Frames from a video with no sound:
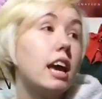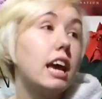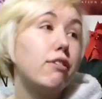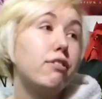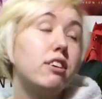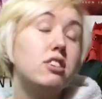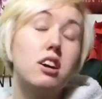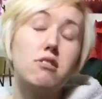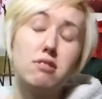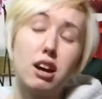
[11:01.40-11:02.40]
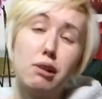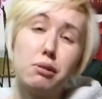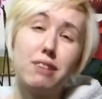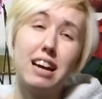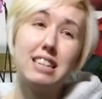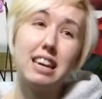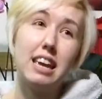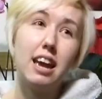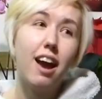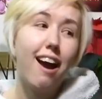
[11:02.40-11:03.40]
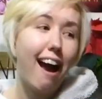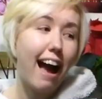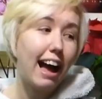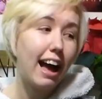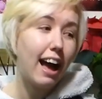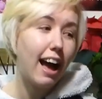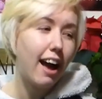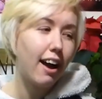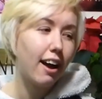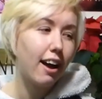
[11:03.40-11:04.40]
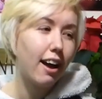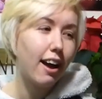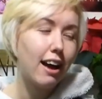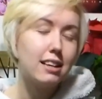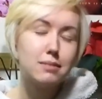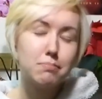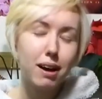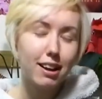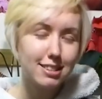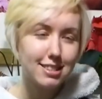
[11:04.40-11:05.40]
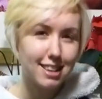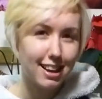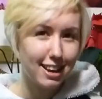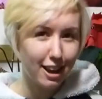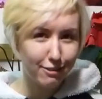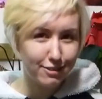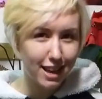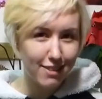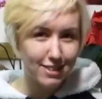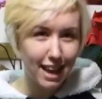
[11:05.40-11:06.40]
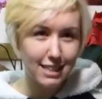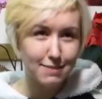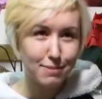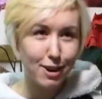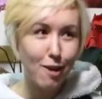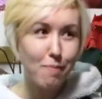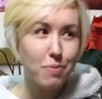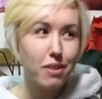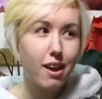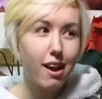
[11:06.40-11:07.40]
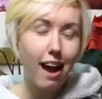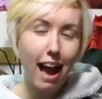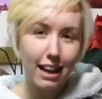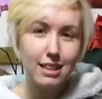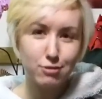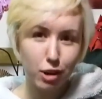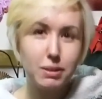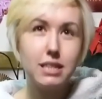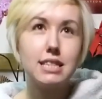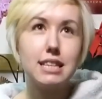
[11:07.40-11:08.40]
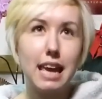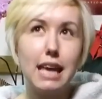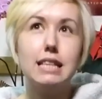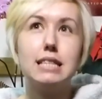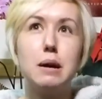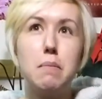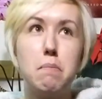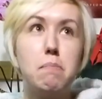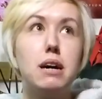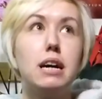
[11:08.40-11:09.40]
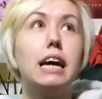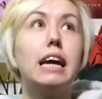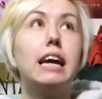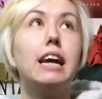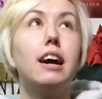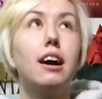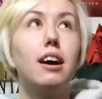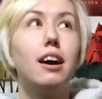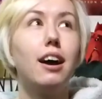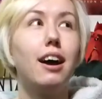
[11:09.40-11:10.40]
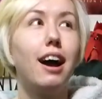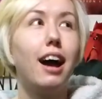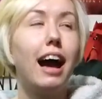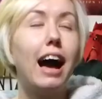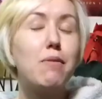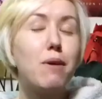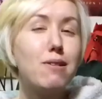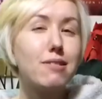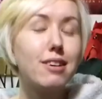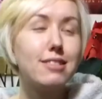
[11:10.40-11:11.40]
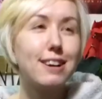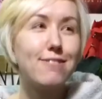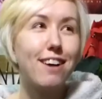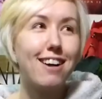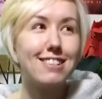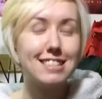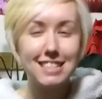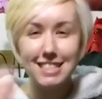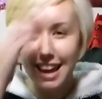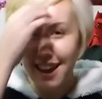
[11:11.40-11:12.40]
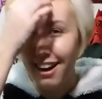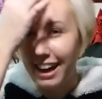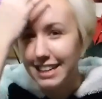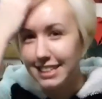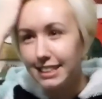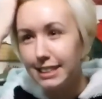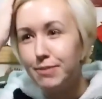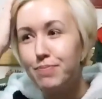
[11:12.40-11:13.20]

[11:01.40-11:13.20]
if you don't know already, as much as I love David Attenborough, Alice Roberts is my, I won't go so far as to say idol,